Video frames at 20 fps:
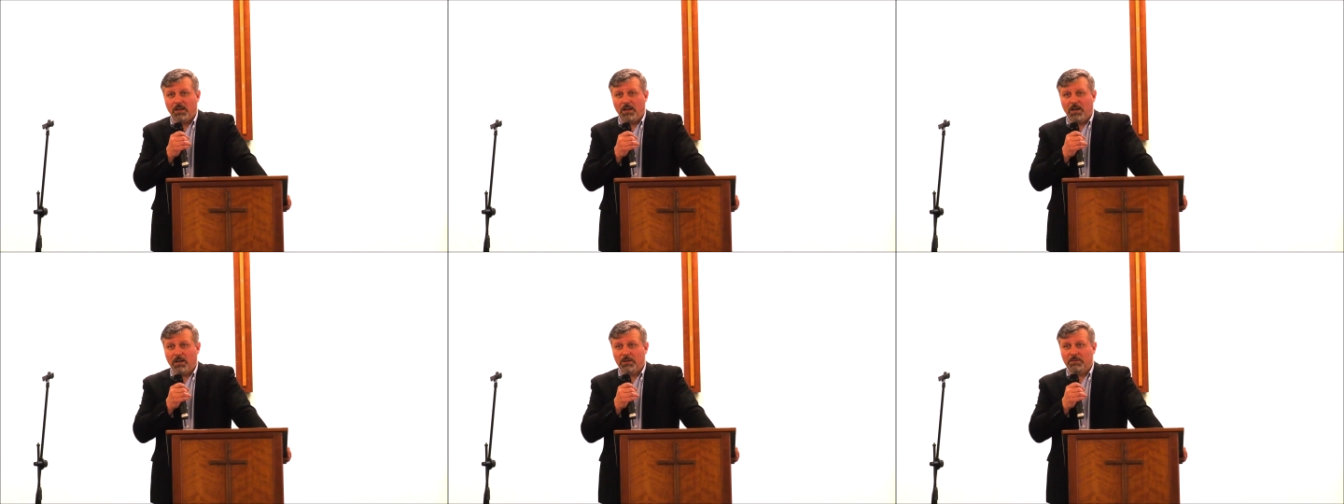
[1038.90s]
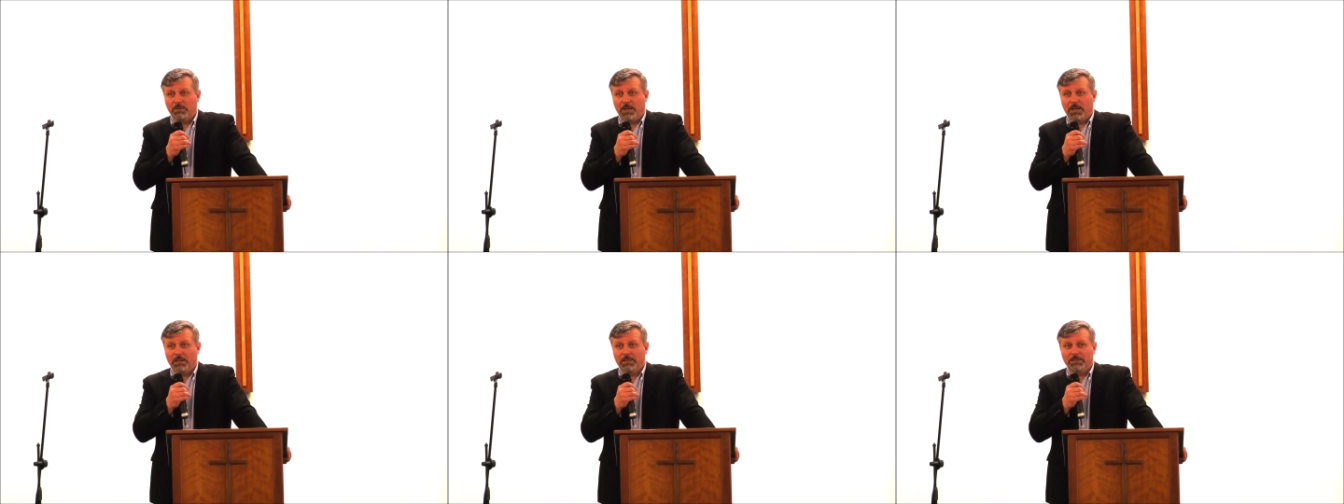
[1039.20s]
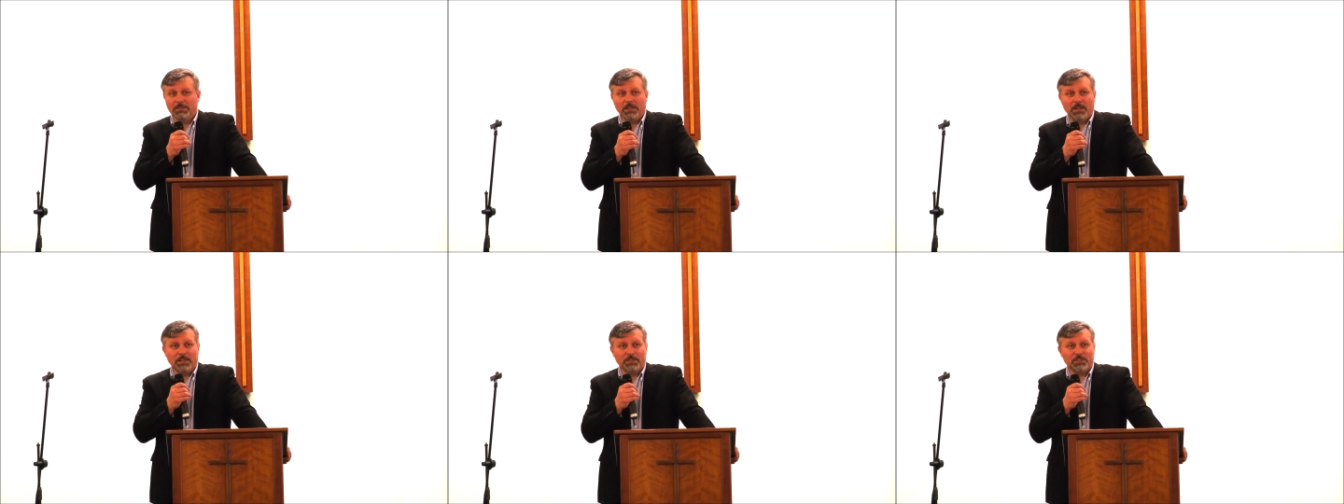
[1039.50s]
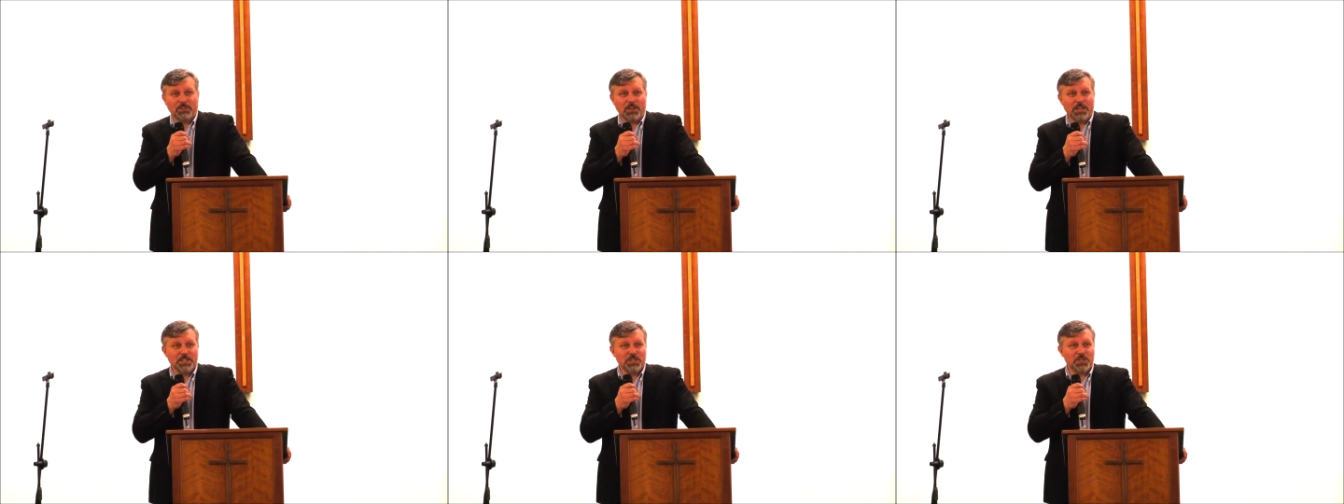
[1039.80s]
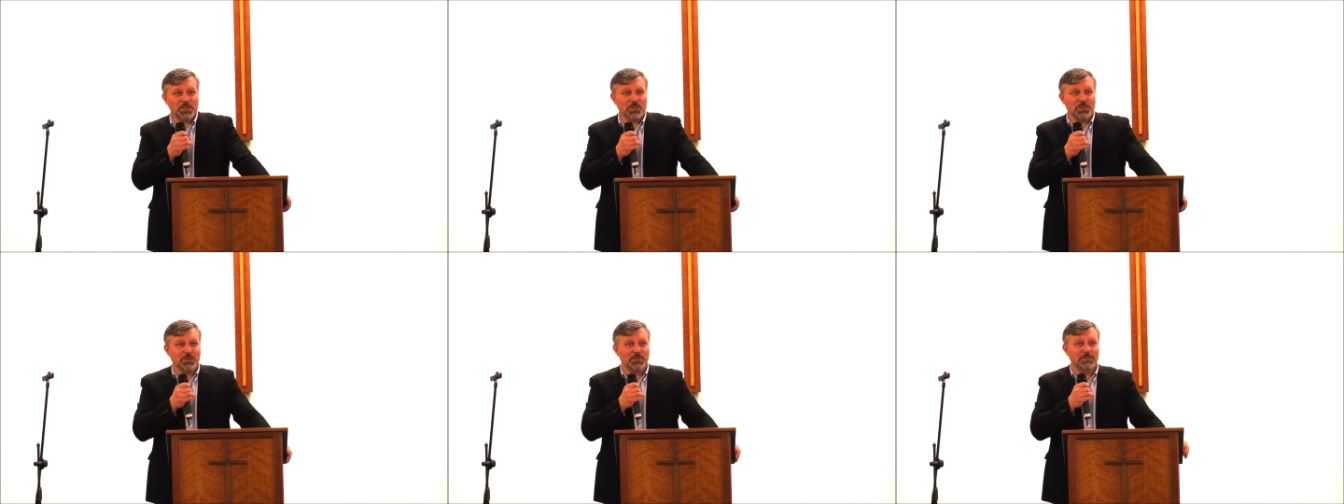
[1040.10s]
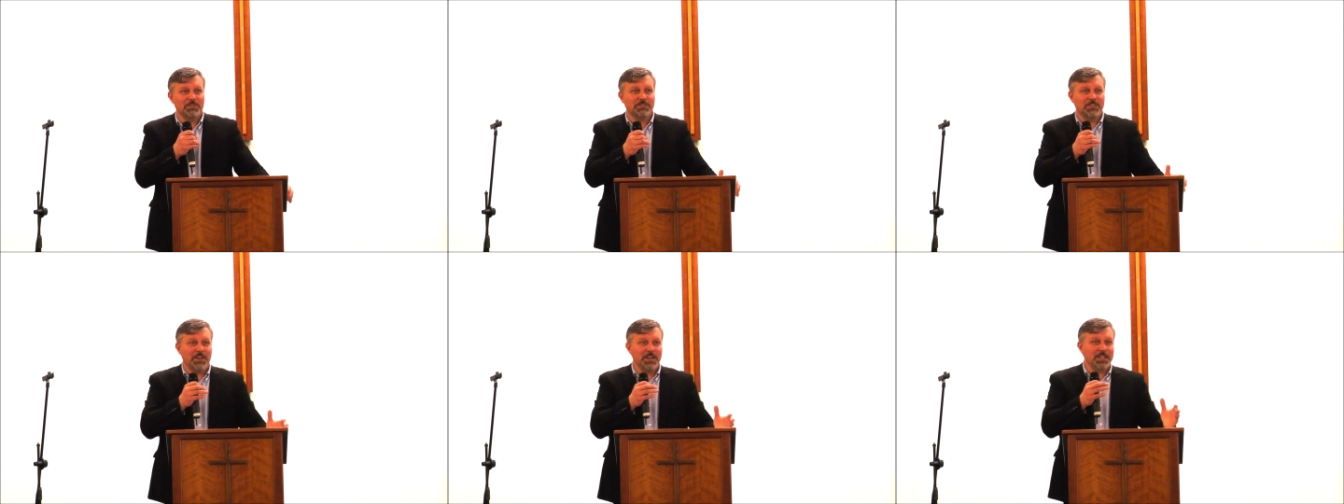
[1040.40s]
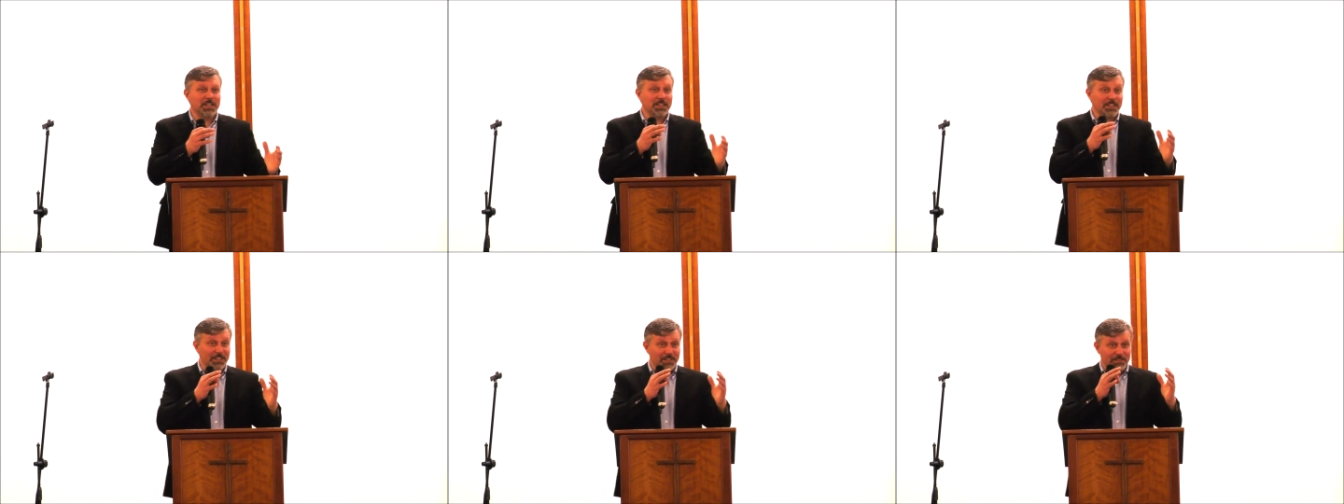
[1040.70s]
I, I, I try to
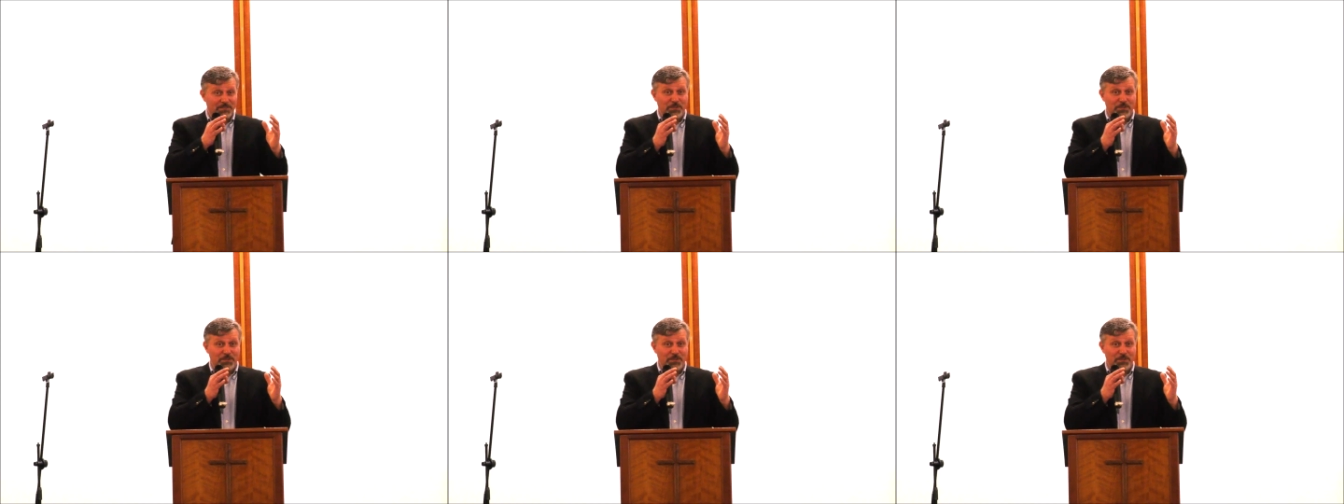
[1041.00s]
find